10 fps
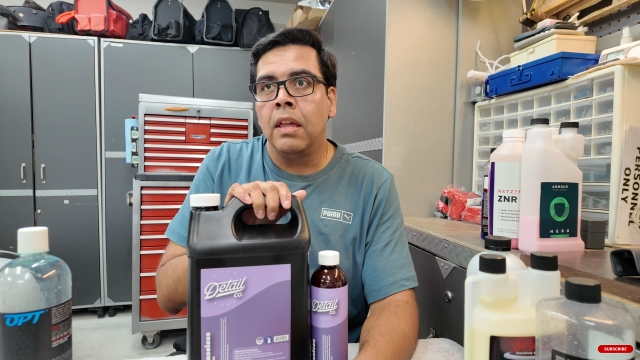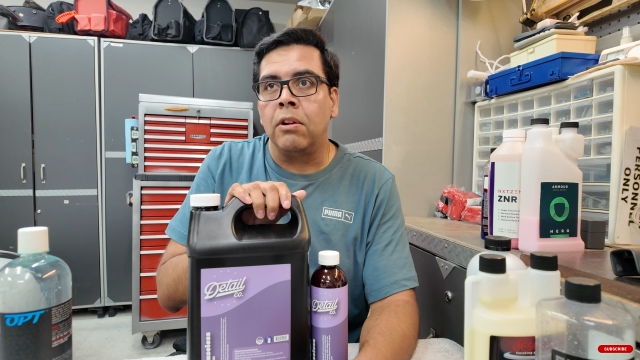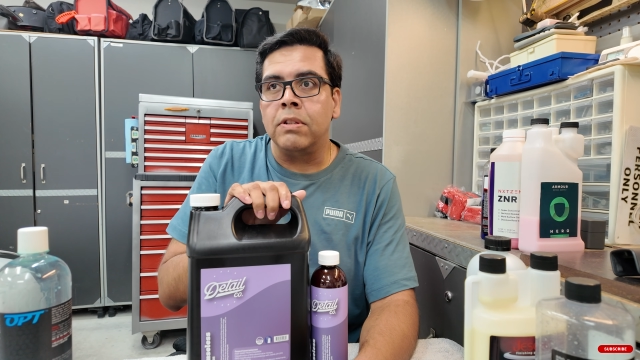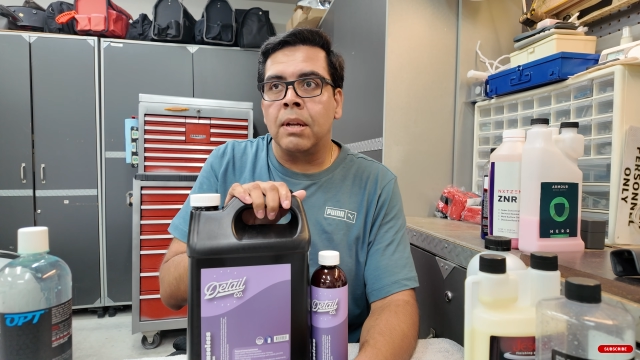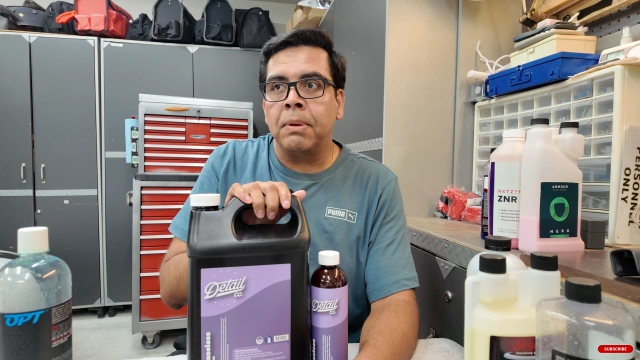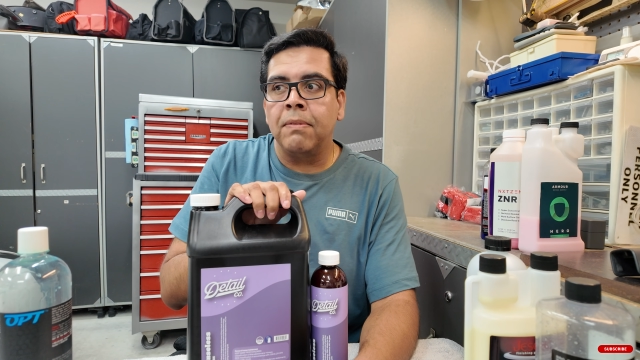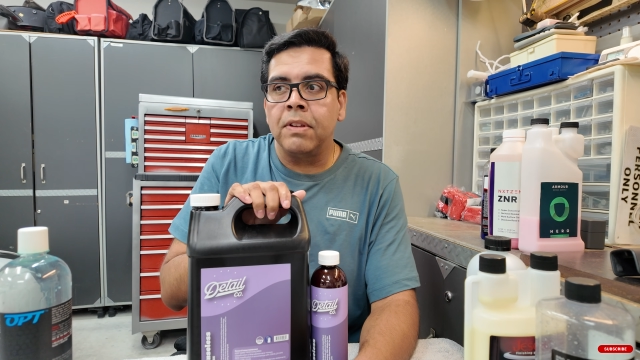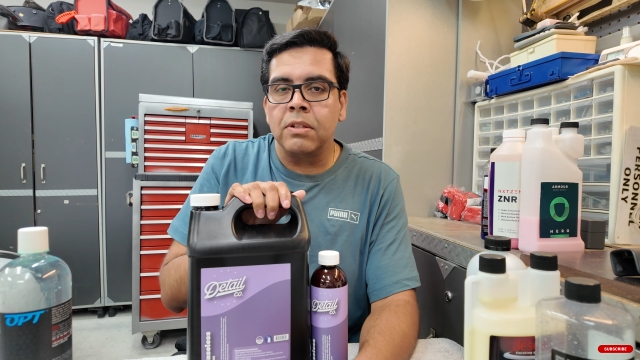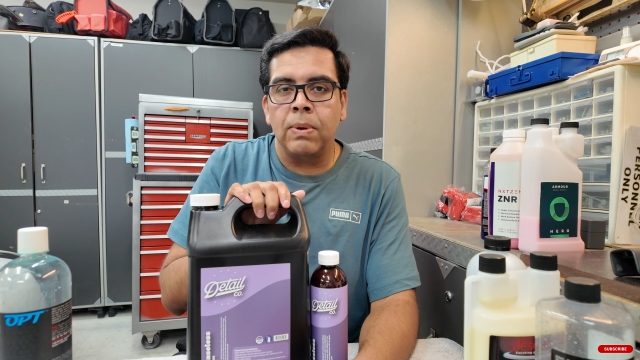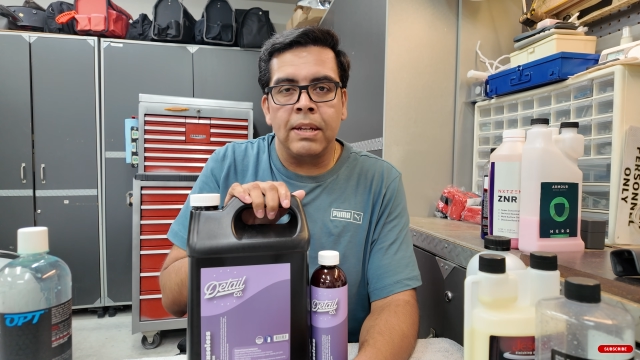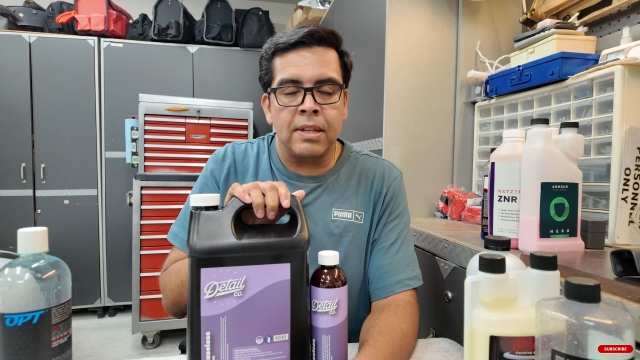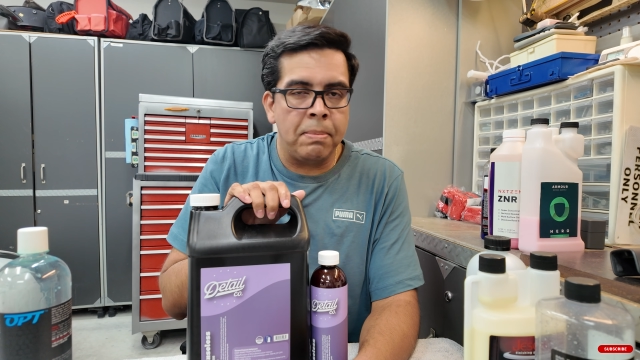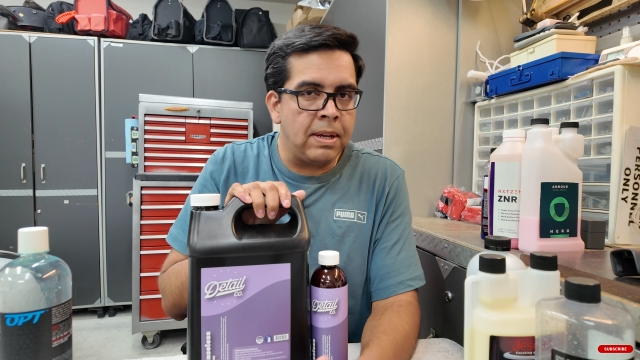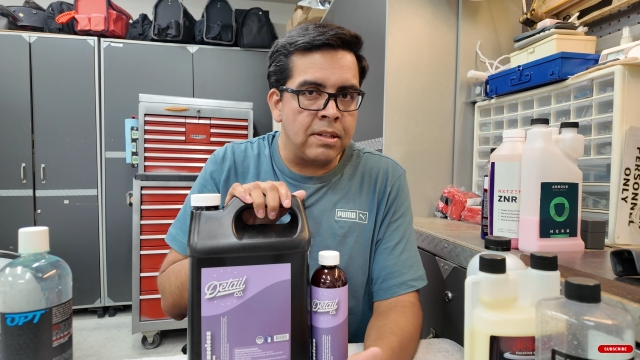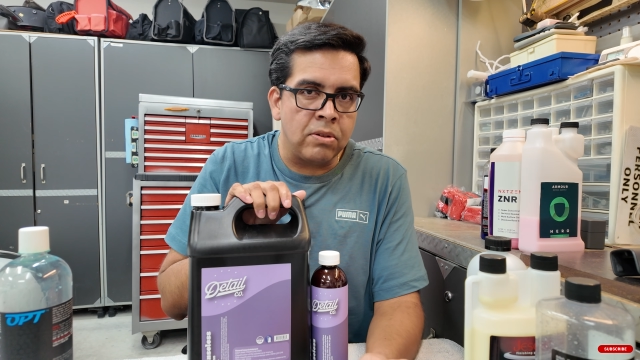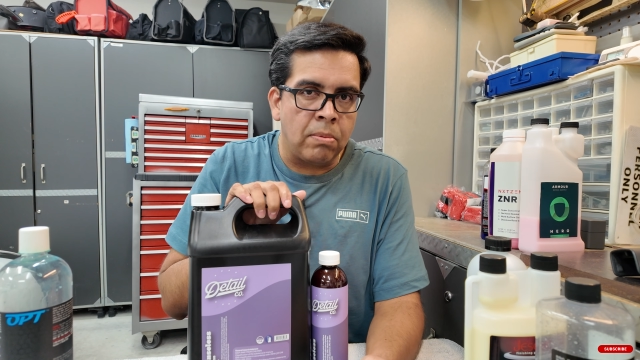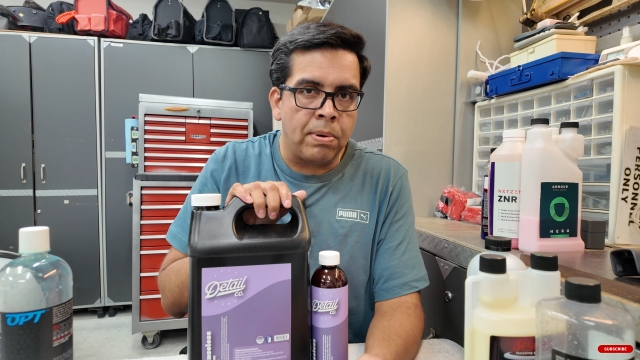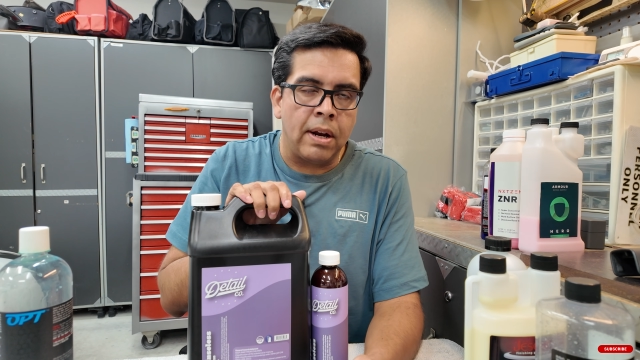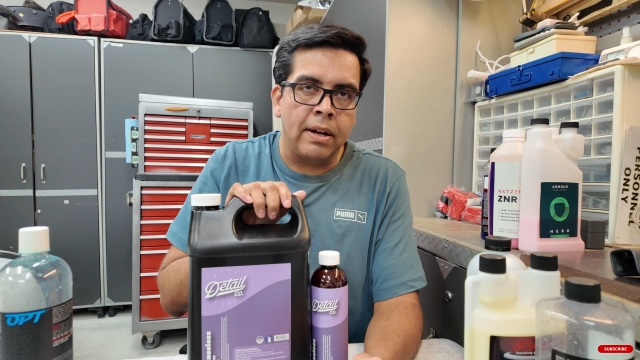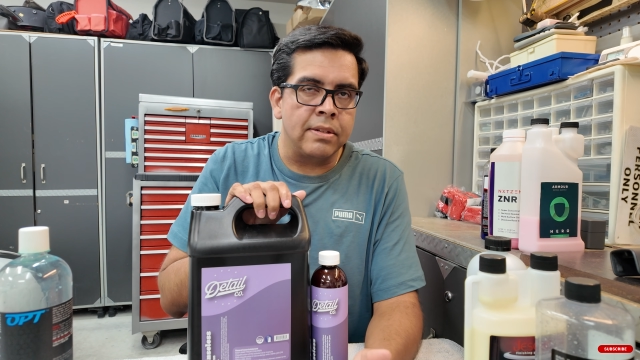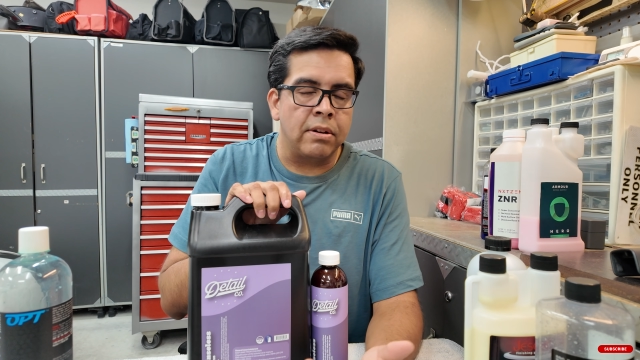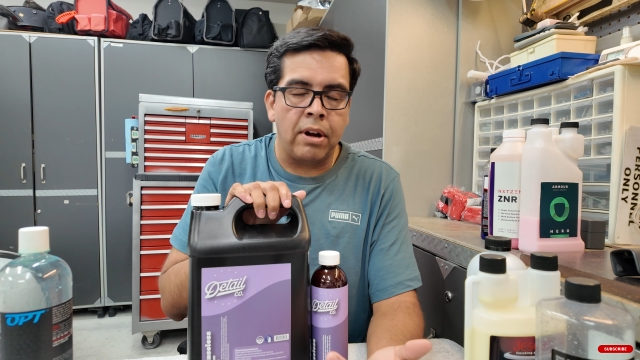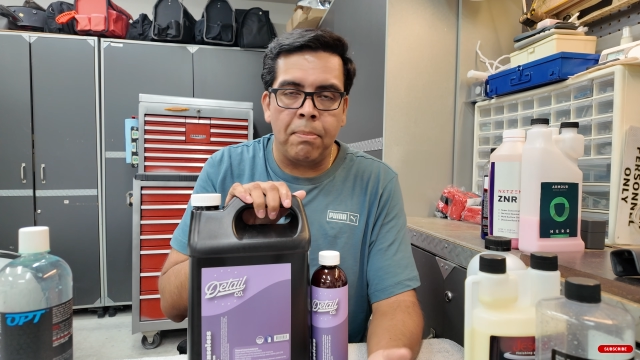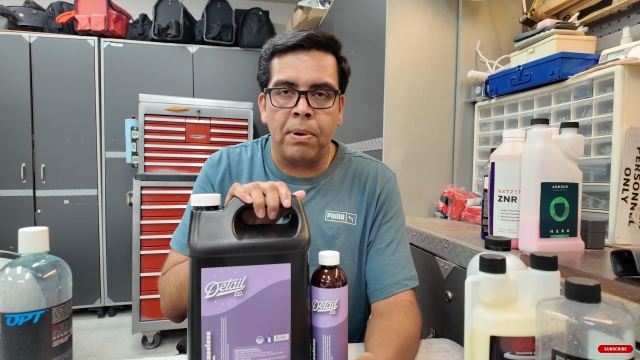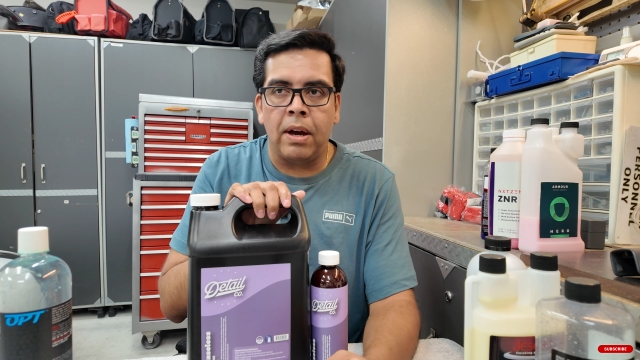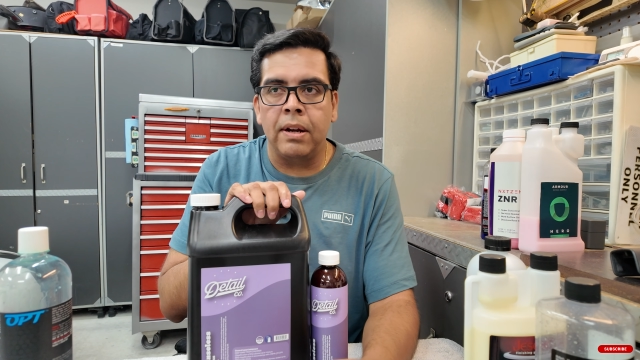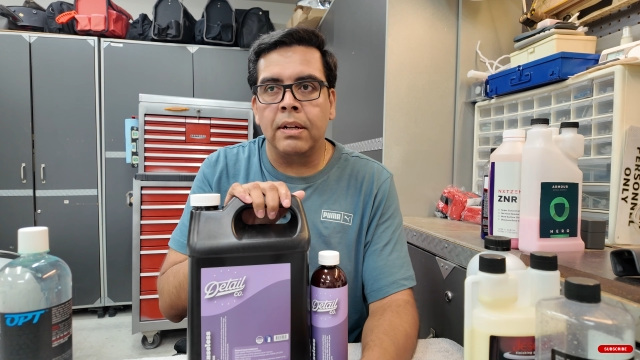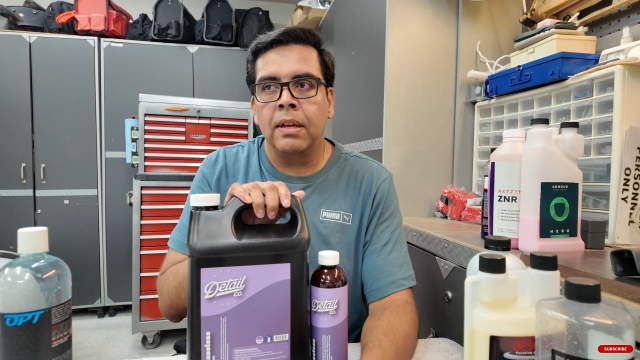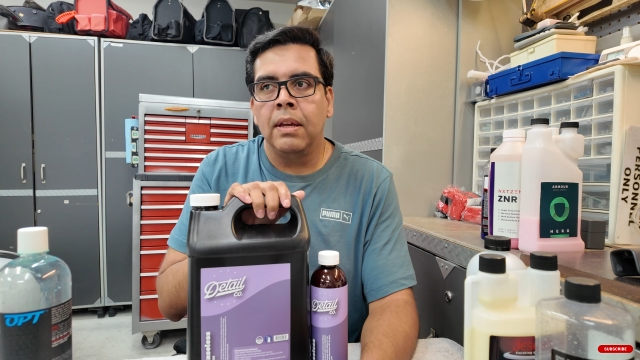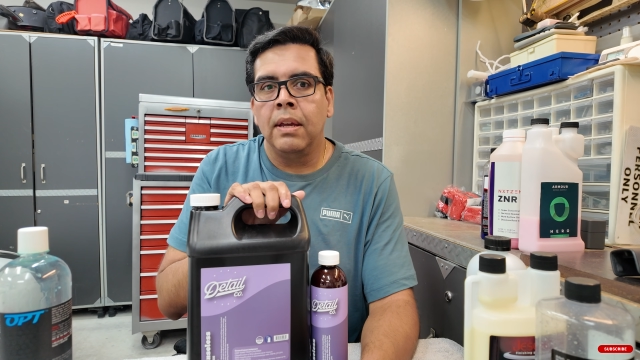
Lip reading: The reason I'm giving this away is not because it's old product. It's a great product.